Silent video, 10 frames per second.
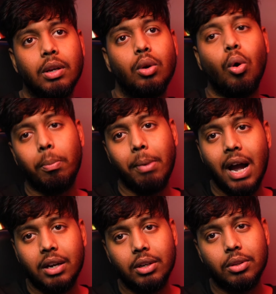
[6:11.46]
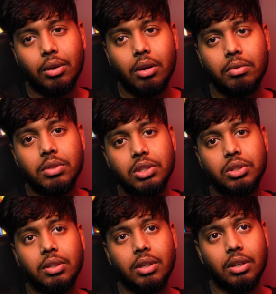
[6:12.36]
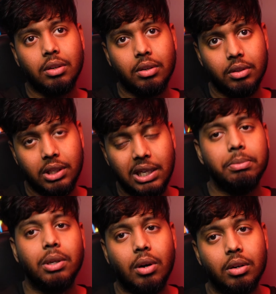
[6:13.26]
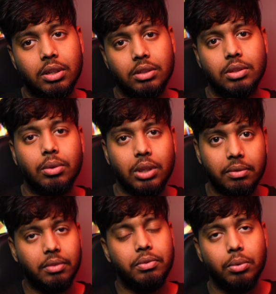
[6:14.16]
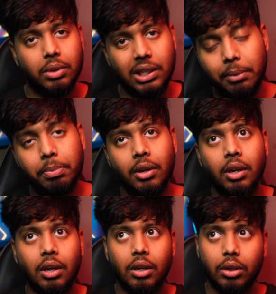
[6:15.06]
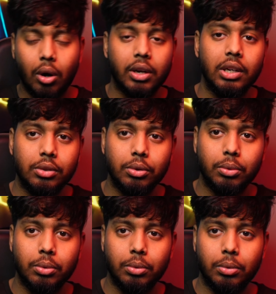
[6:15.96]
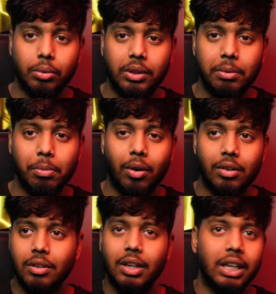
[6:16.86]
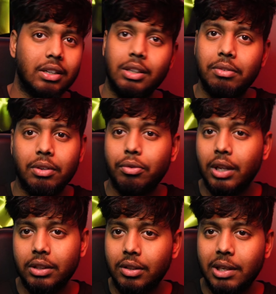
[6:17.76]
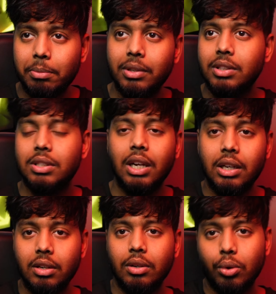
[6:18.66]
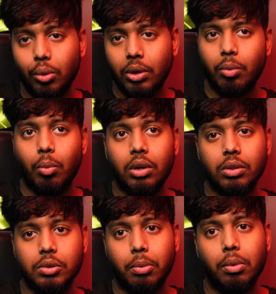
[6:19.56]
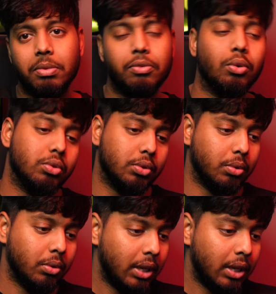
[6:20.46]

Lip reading: go back into the conversation and keep the context. Even if you keep talking to the model like even for like 30 minutes, it'll know like what you spoke before. So